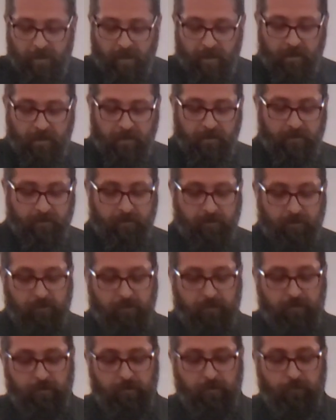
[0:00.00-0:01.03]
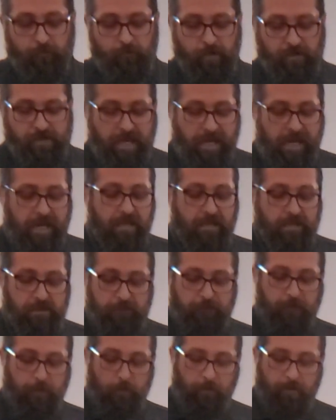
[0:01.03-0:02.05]
that retains
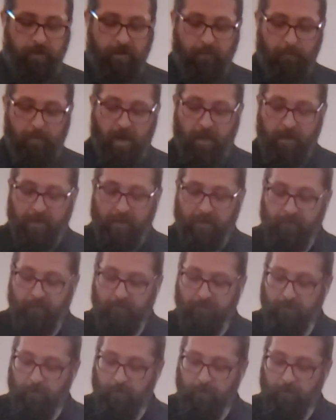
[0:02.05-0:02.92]
fluid in the body.